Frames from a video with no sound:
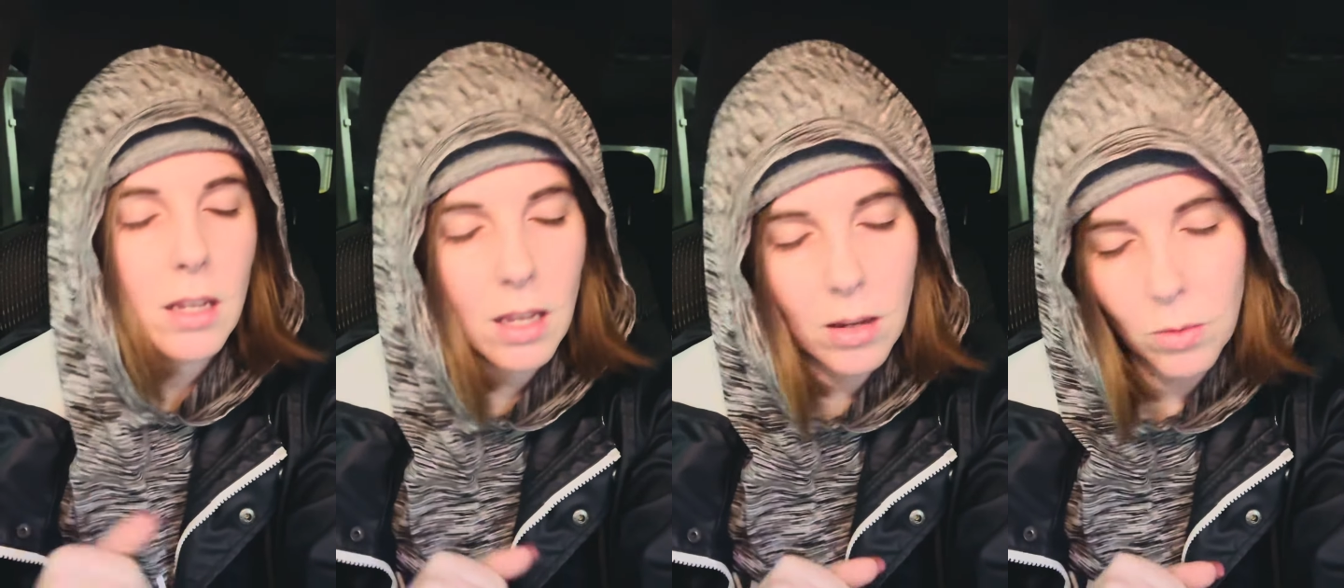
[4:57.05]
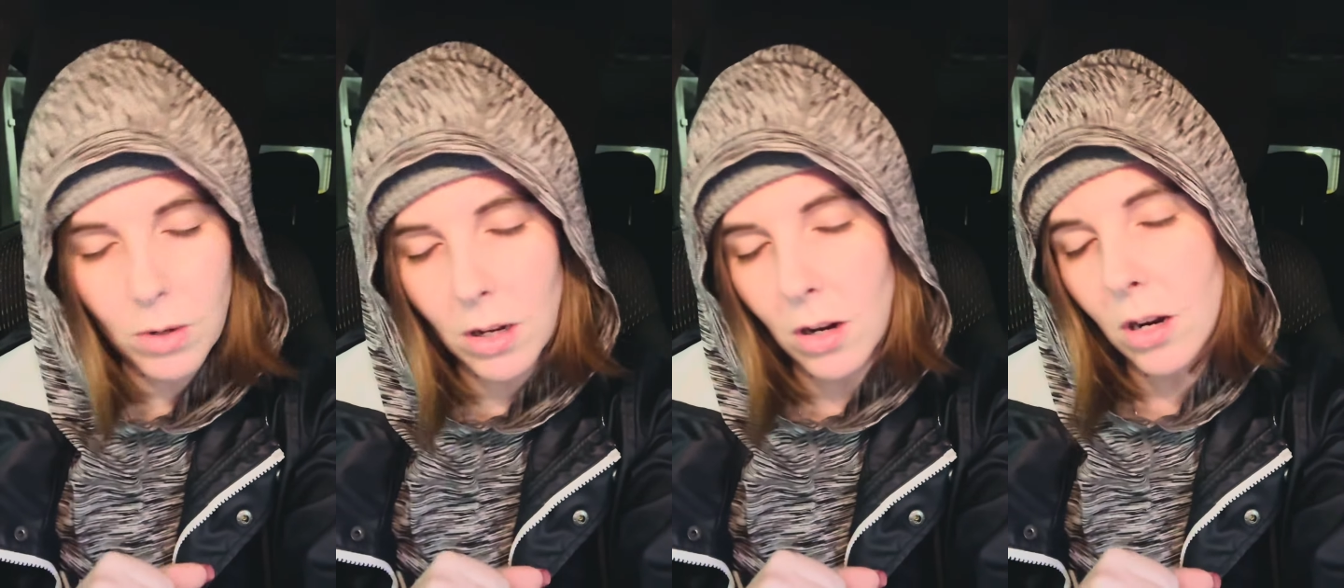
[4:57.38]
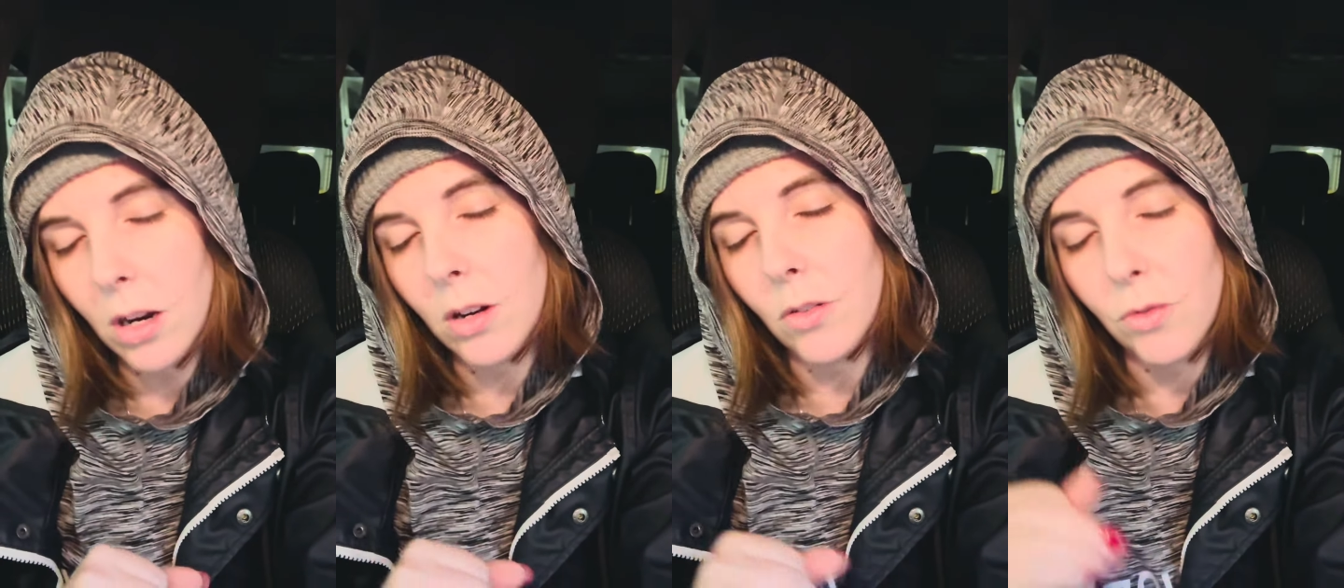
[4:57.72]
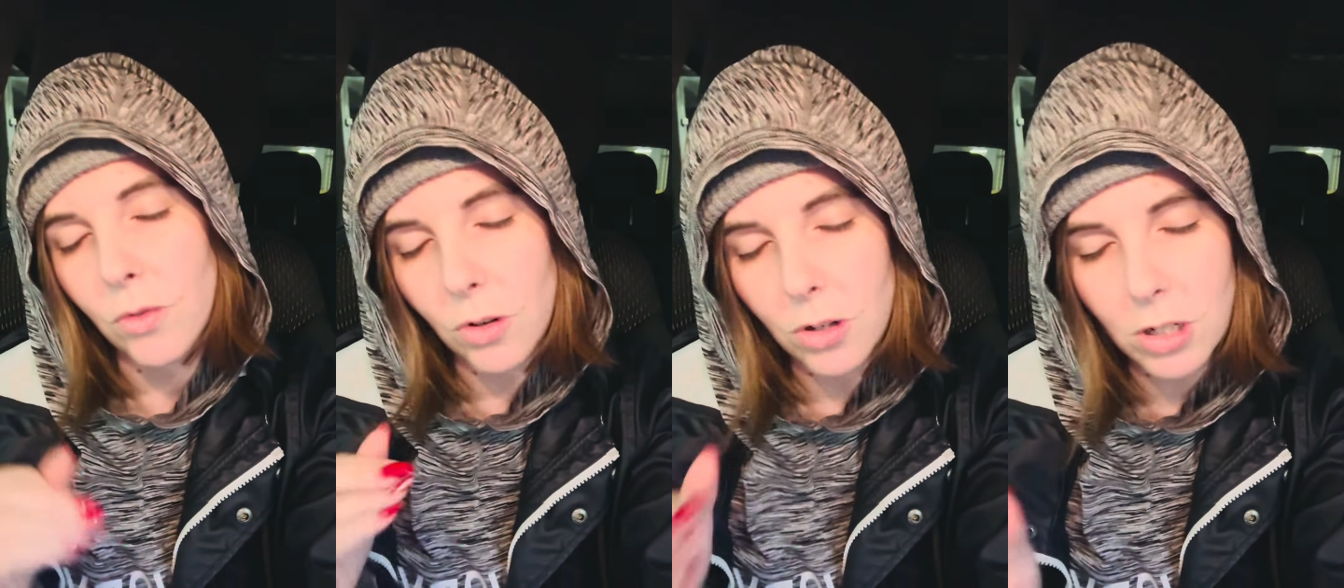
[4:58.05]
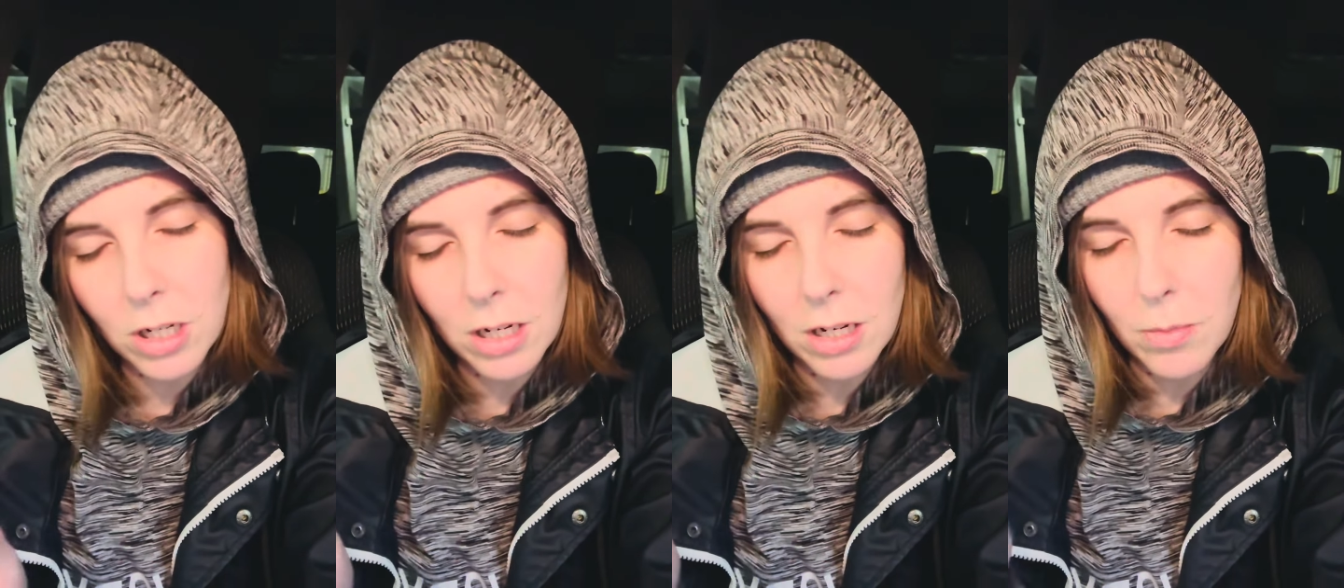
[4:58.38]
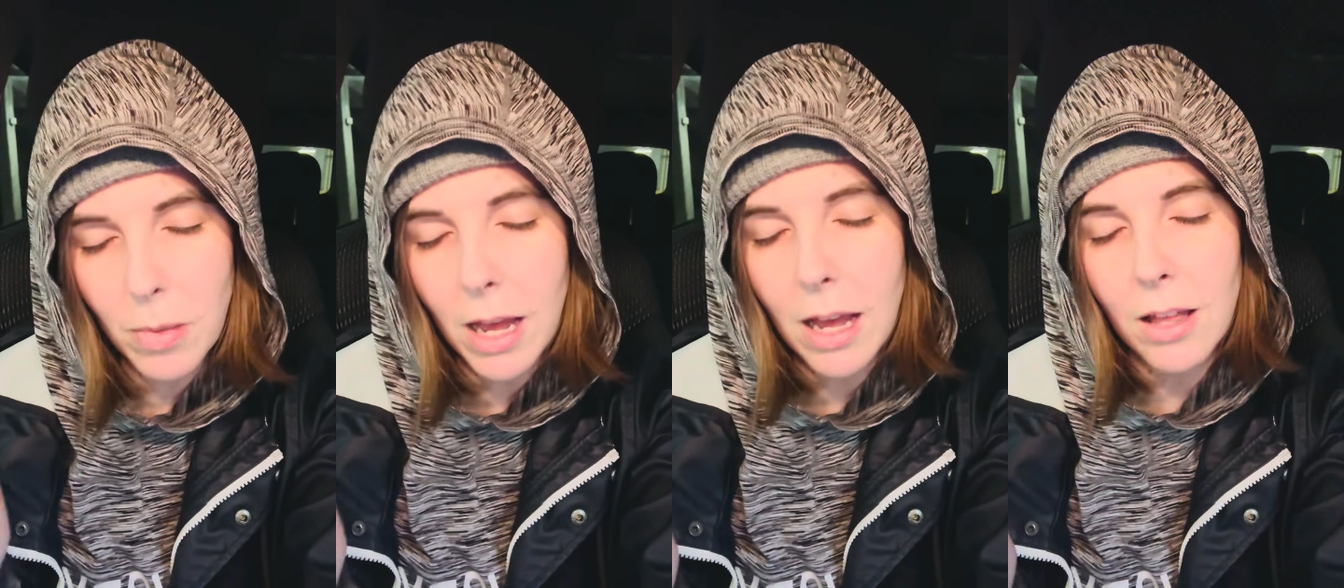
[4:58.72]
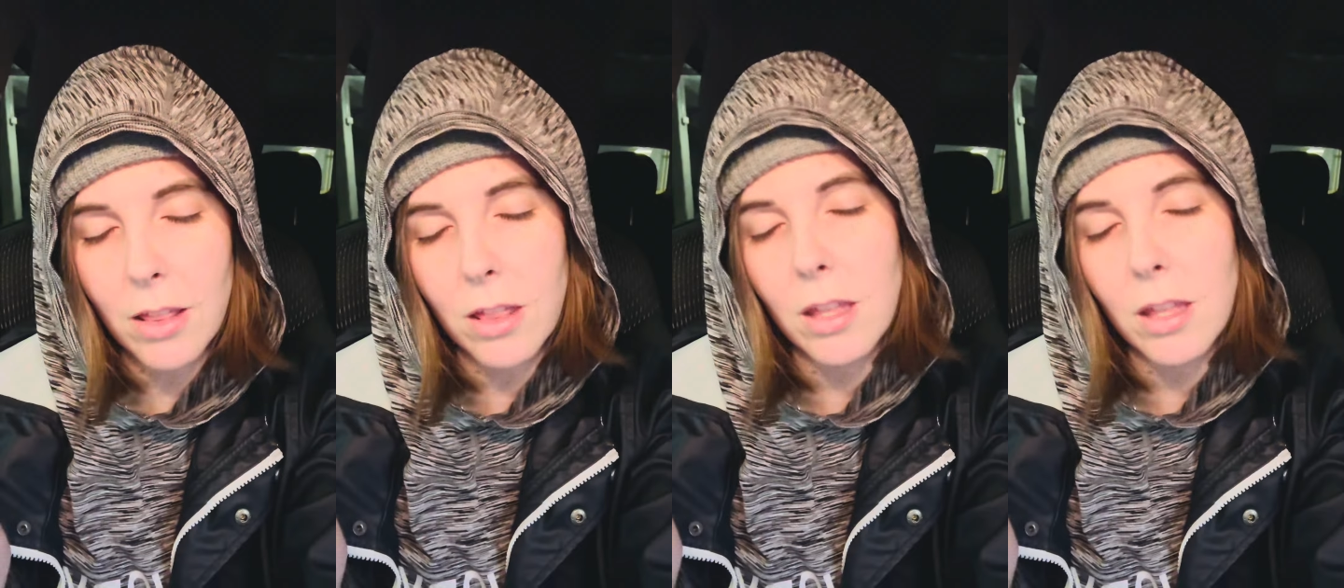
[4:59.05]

and we are forging a path